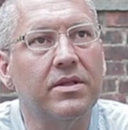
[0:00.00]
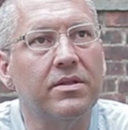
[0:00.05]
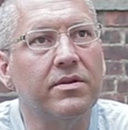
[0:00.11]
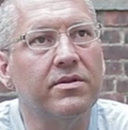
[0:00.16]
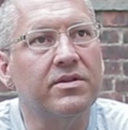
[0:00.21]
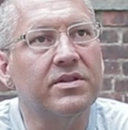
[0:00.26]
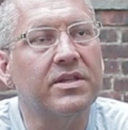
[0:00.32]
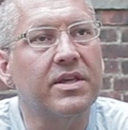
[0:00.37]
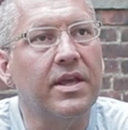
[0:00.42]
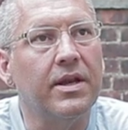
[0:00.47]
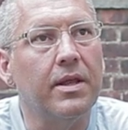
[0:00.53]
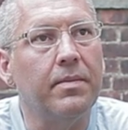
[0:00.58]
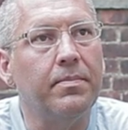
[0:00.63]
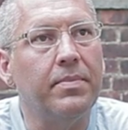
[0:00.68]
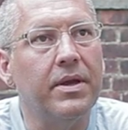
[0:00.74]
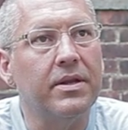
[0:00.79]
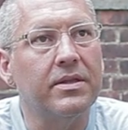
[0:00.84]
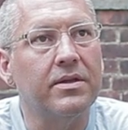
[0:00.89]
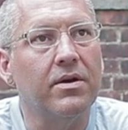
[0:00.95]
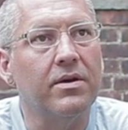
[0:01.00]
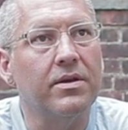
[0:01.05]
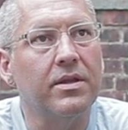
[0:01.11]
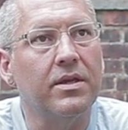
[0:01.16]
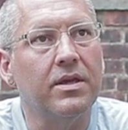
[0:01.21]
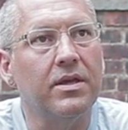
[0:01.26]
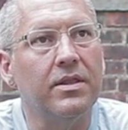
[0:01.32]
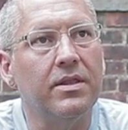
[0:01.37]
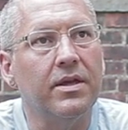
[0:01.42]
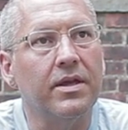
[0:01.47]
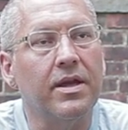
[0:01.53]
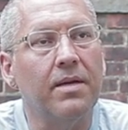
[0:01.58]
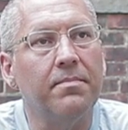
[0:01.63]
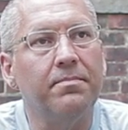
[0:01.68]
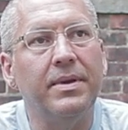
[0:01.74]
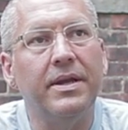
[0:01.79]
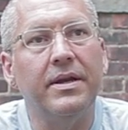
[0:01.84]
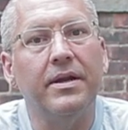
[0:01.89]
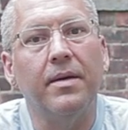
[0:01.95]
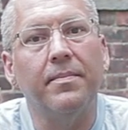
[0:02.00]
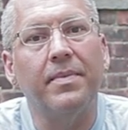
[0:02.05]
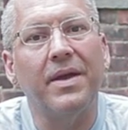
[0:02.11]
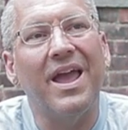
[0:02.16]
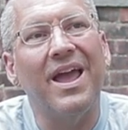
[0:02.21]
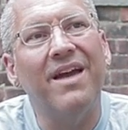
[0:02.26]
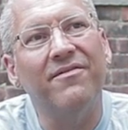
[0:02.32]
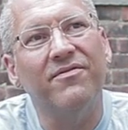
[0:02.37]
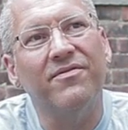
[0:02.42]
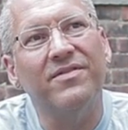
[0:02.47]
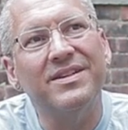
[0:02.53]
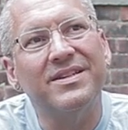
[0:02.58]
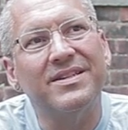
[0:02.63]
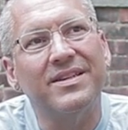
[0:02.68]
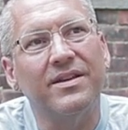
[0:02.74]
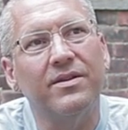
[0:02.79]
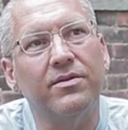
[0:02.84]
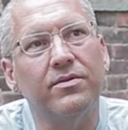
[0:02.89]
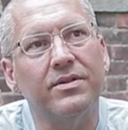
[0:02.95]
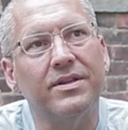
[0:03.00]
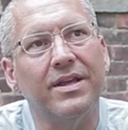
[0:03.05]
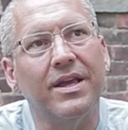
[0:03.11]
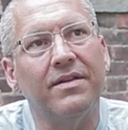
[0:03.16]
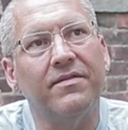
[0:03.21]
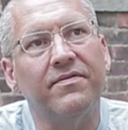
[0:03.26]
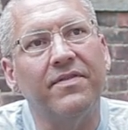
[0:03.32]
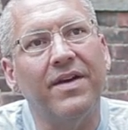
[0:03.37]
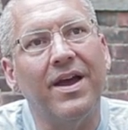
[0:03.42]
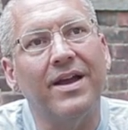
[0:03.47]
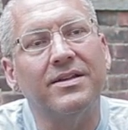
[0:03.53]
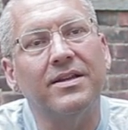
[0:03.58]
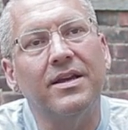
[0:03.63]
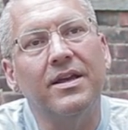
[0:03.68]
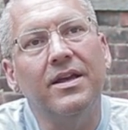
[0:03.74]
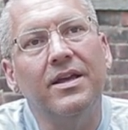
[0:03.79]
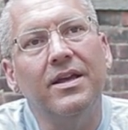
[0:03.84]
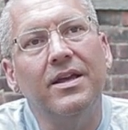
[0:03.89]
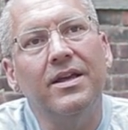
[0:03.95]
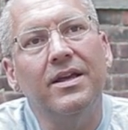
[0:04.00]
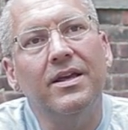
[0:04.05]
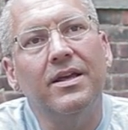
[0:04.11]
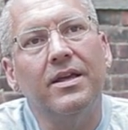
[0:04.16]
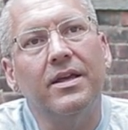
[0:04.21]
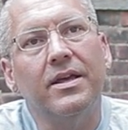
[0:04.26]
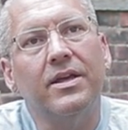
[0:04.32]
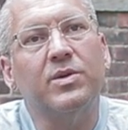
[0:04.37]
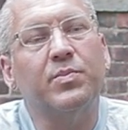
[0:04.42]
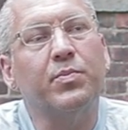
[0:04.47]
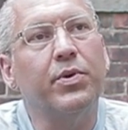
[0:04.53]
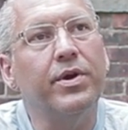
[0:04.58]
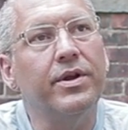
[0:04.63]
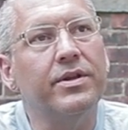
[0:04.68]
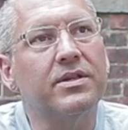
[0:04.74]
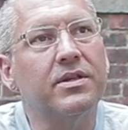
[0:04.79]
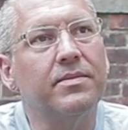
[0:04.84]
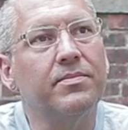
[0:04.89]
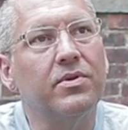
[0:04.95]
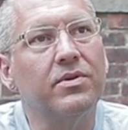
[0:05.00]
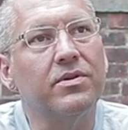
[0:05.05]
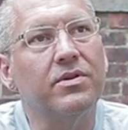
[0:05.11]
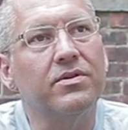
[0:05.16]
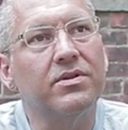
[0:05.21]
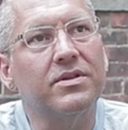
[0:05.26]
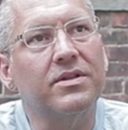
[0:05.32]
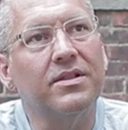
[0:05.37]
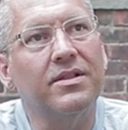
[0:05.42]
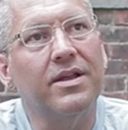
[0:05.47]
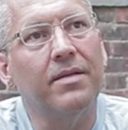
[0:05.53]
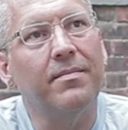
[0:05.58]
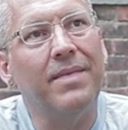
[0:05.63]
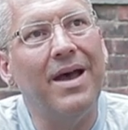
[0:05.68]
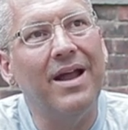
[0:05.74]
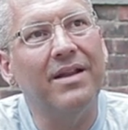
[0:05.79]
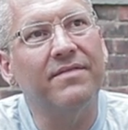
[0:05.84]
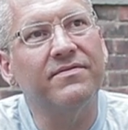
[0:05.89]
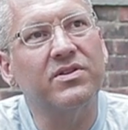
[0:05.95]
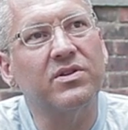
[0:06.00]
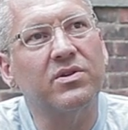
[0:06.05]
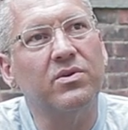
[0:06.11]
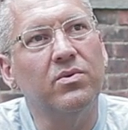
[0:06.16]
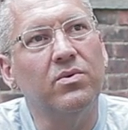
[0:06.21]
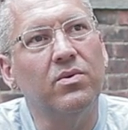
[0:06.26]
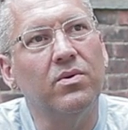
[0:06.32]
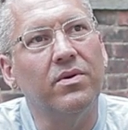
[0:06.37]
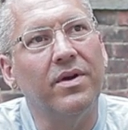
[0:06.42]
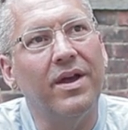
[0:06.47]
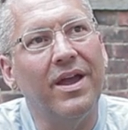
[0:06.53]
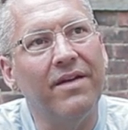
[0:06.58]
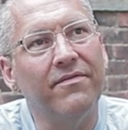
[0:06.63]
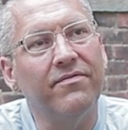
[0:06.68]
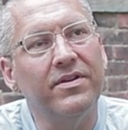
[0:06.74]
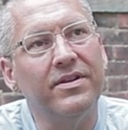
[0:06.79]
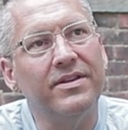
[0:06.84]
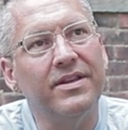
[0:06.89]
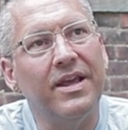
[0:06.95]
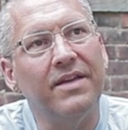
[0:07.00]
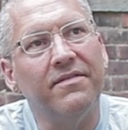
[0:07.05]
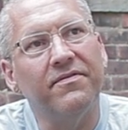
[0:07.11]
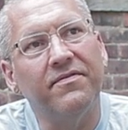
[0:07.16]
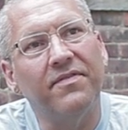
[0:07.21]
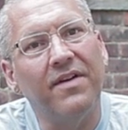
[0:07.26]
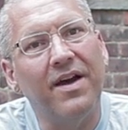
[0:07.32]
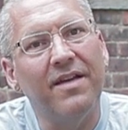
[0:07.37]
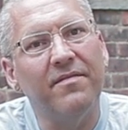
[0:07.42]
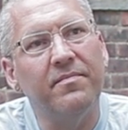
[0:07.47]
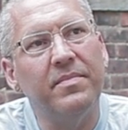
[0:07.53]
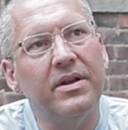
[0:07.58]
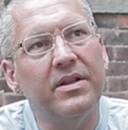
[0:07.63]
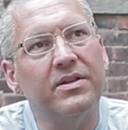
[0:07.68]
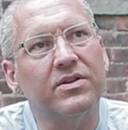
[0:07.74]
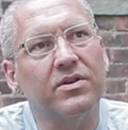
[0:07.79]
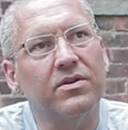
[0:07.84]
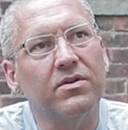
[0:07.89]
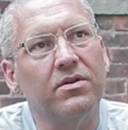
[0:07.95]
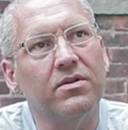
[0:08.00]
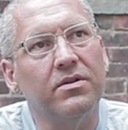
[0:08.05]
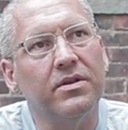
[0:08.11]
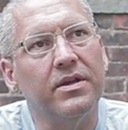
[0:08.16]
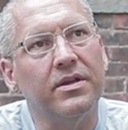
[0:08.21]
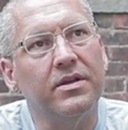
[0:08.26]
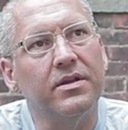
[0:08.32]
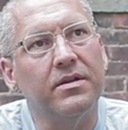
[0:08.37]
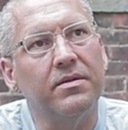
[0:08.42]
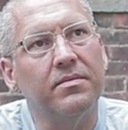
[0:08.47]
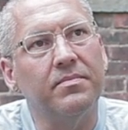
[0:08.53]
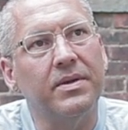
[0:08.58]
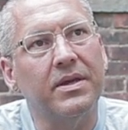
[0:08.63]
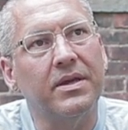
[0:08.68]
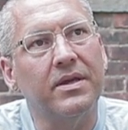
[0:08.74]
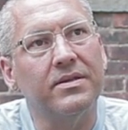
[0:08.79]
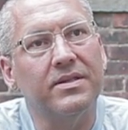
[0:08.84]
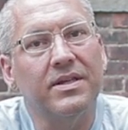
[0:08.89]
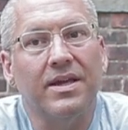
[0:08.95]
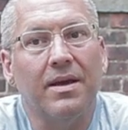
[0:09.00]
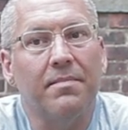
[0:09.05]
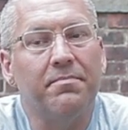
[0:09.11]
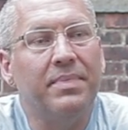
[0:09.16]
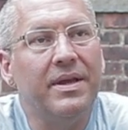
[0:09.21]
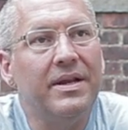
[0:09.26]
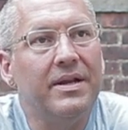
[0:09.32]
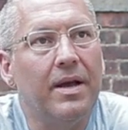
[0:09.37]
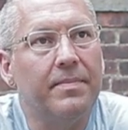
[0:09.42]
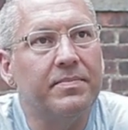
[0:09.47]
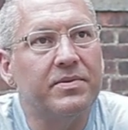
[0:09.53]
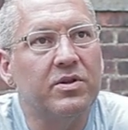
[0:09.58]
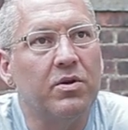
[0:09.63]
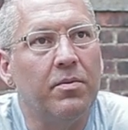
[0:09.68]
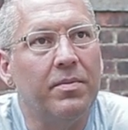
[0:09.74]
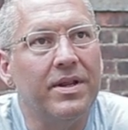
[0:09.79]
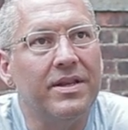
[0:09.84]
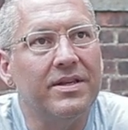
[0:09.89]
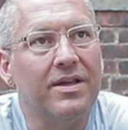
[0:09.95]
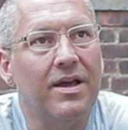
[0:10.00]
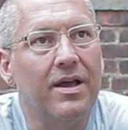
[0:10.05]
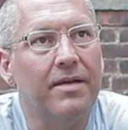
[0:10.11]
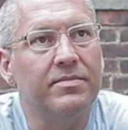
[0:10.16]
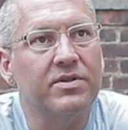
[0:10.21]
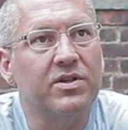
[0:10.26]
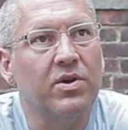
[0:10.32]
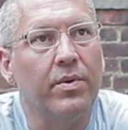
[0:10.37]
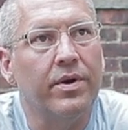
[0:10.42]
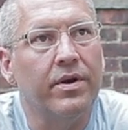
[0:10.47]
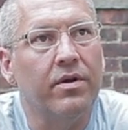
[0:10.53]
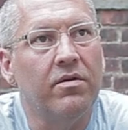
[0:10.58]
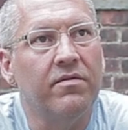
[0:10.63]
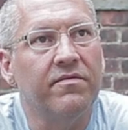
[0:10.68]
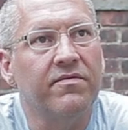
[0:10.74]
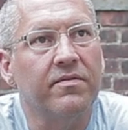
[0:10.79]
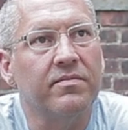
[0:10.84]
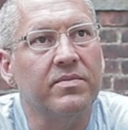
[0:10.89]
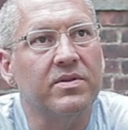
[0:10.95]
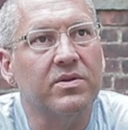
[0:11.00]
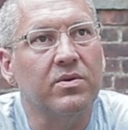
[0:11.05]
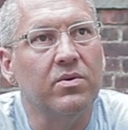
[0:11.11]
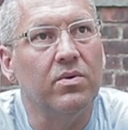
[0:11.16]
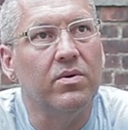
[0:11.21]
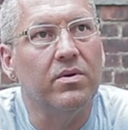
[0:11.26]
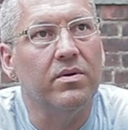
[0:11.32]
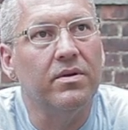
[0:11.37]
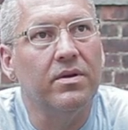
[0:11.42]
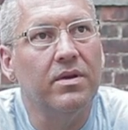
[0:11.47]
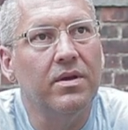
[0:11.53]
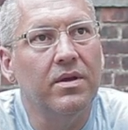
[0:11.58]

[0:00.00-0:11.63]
the little skinny picked on kid that got beat up every single day. In fact, his principal used to let him out of school every day, 5 minutes early, because he got beat up so many times going home from school.